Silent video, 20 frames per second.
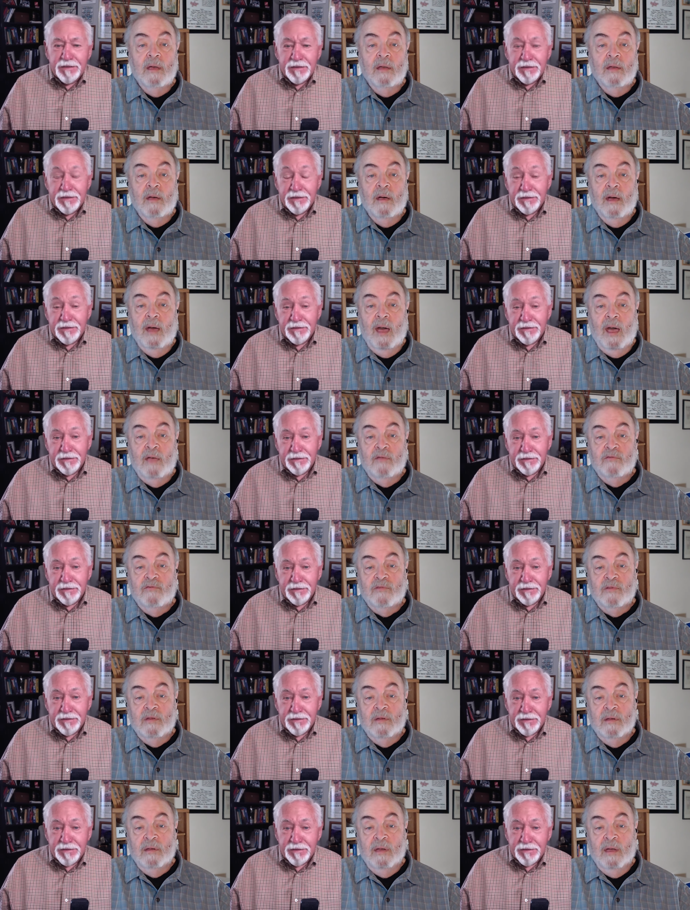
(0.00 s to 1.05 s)
Speaker 1: uh, as
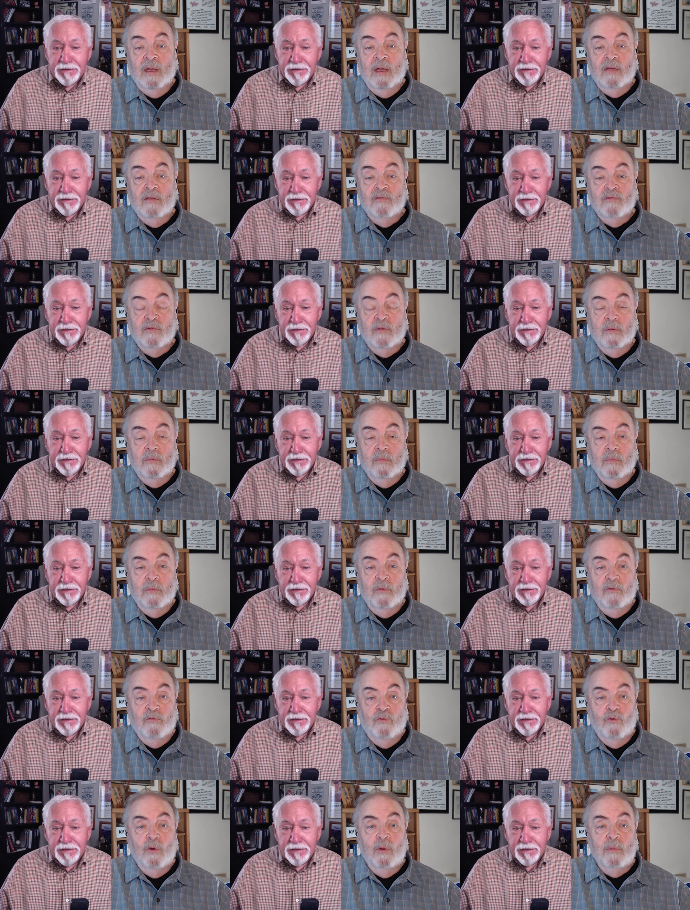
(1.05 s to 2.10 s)
uh, as uh,
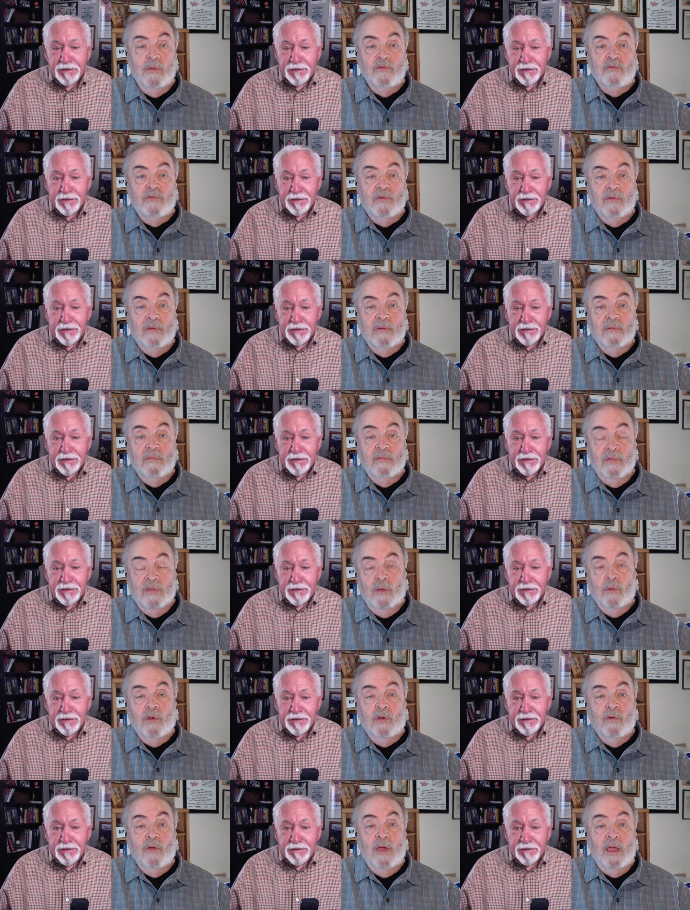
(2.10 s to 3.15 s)
performers, they were
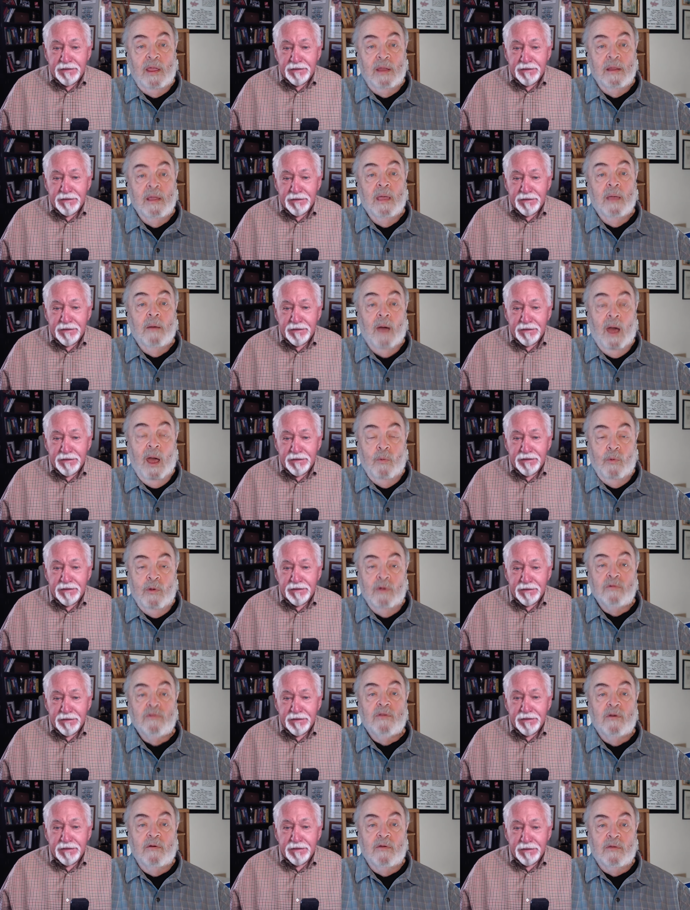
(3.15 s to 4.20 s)
great. I will
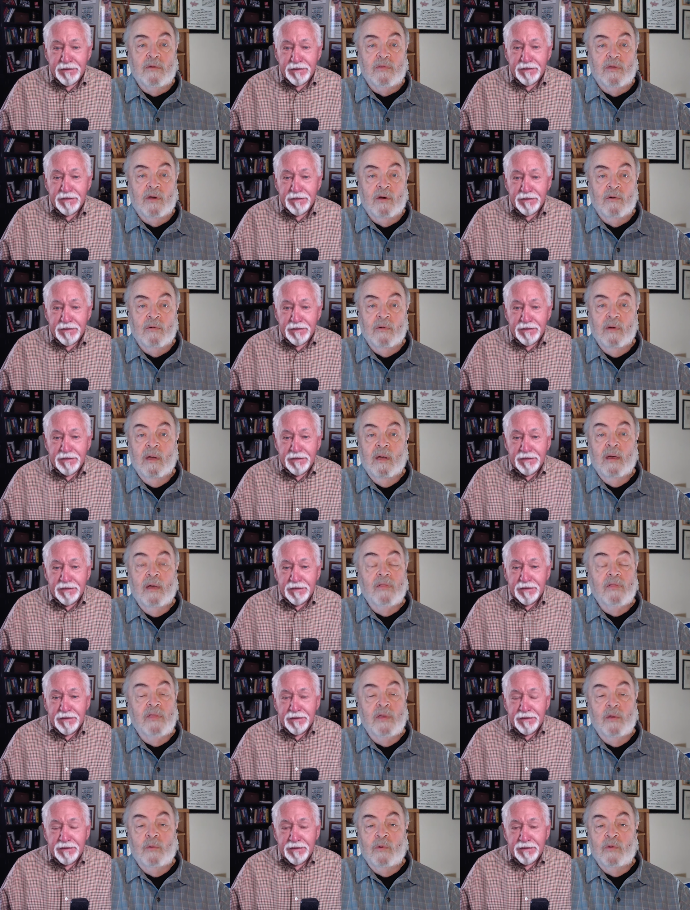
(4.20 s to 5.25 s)
tell you though,
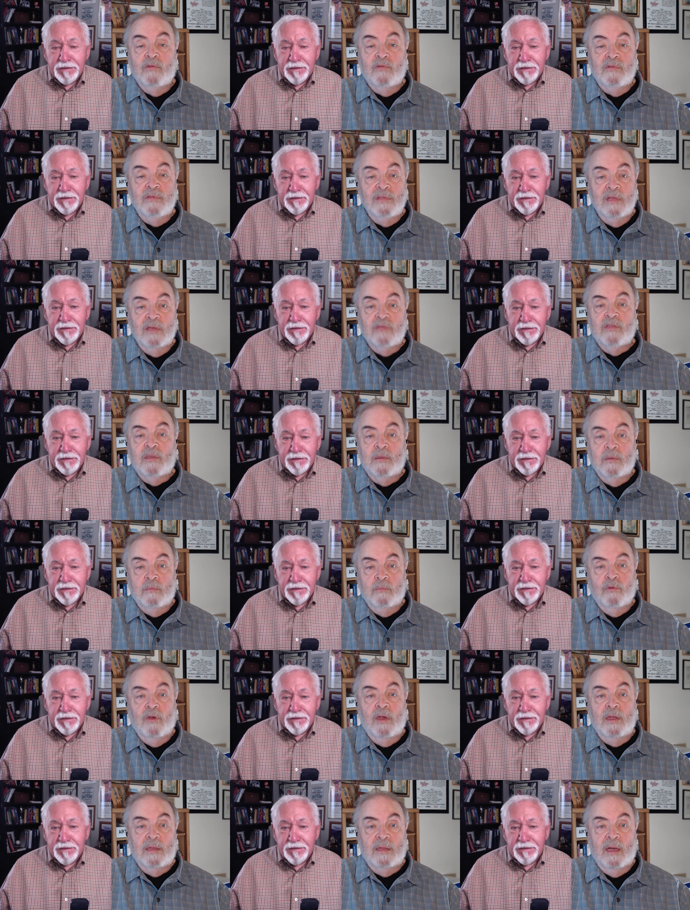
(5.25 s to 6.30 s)
there was nothing
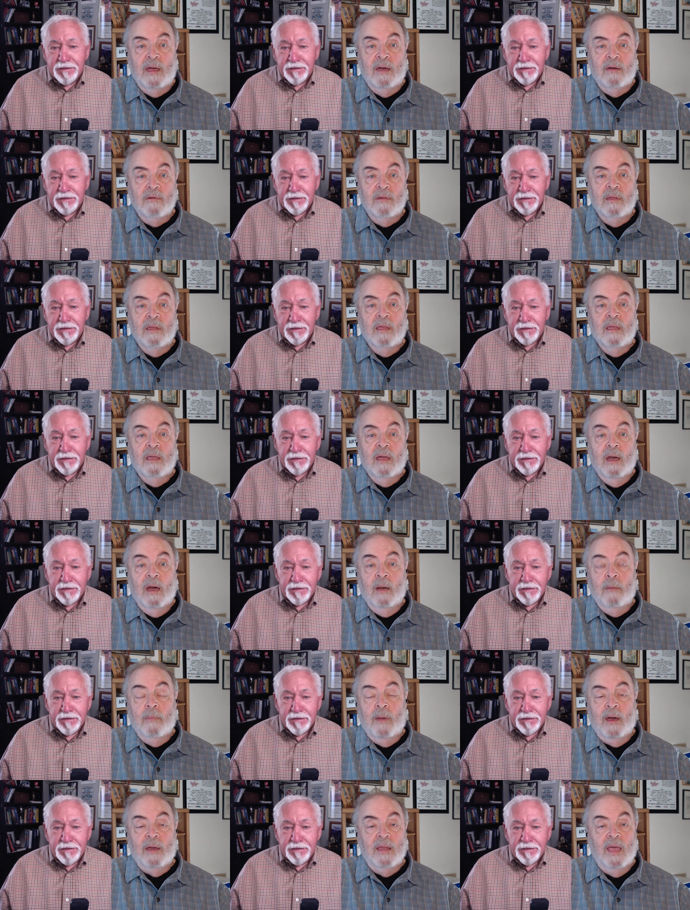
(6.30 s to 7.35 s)
breakout
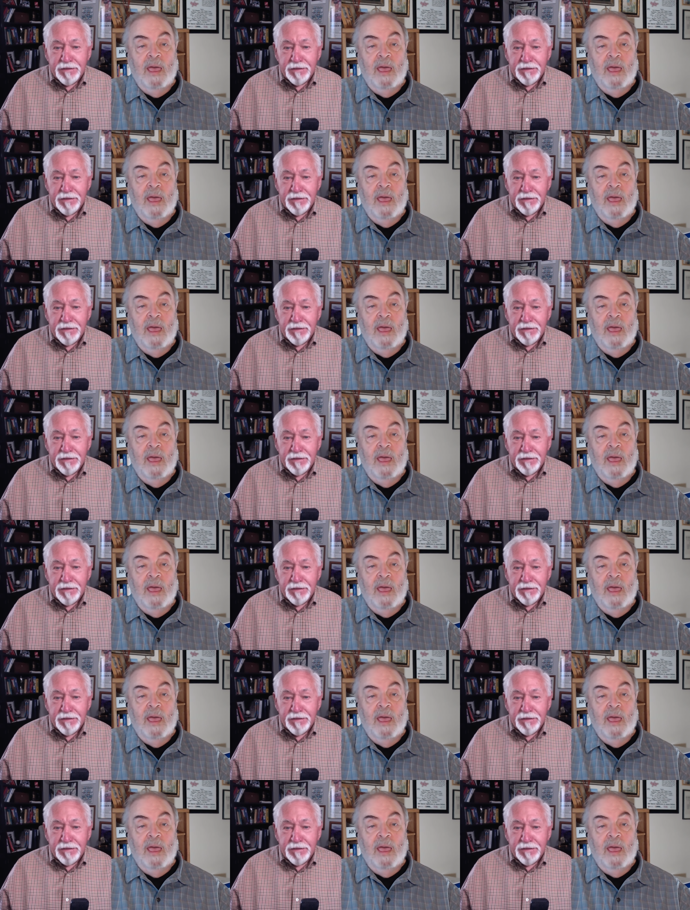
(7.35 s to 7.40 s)
about